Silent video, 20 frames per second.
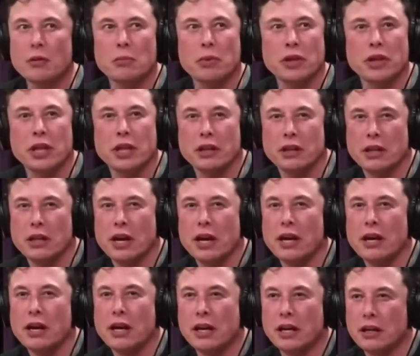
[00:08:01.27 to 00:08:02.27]
But the
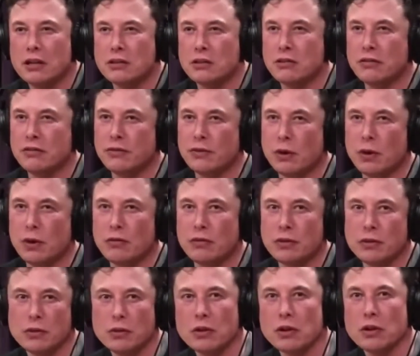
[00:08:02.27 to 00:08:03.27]
AI is
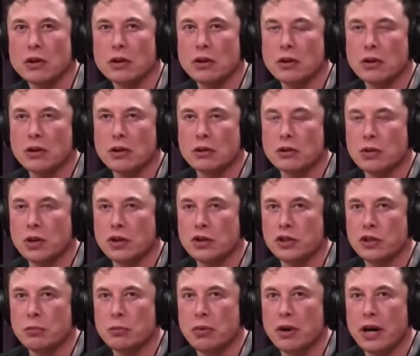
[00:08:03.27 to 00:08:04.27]
informed,
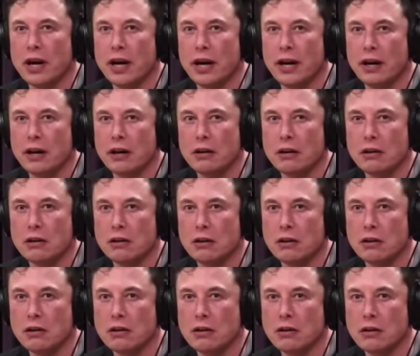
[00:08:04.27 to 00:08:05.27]
strangely, by
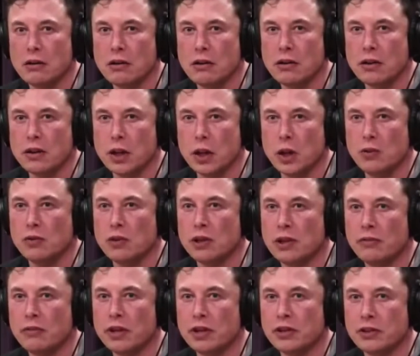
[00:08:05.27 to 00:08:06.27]
the human
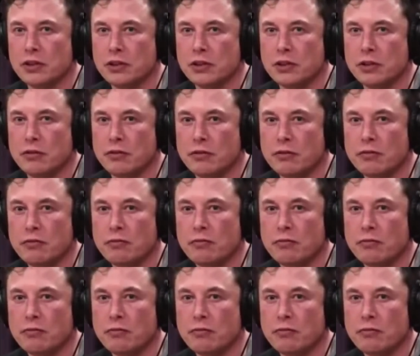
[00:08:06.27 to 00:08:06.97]
limbic system.